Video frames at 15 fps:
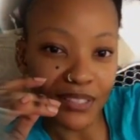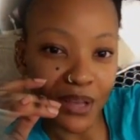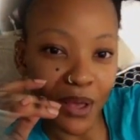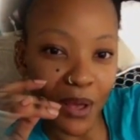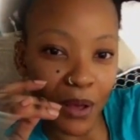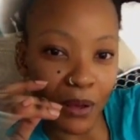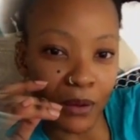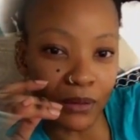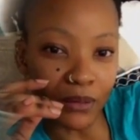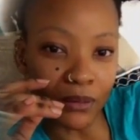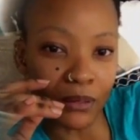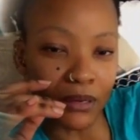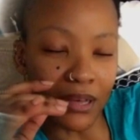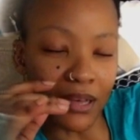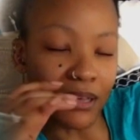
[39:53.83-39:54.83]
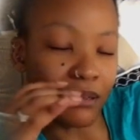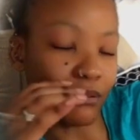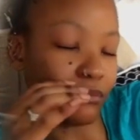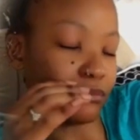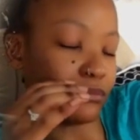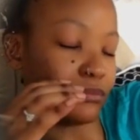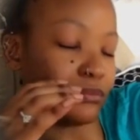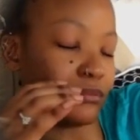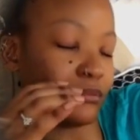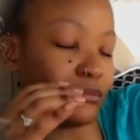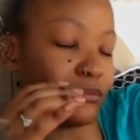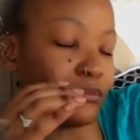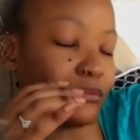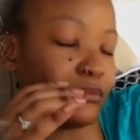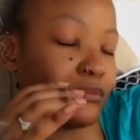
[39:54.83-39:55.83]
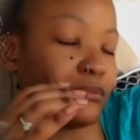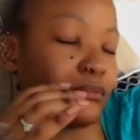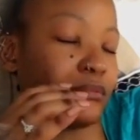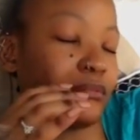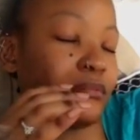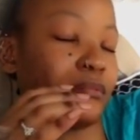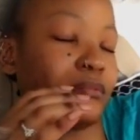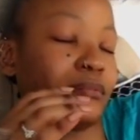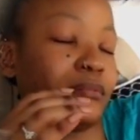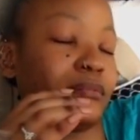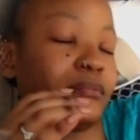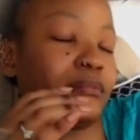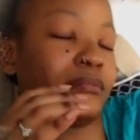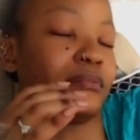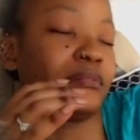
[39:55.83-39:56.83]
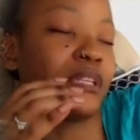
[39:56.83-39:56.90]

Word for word: Oh,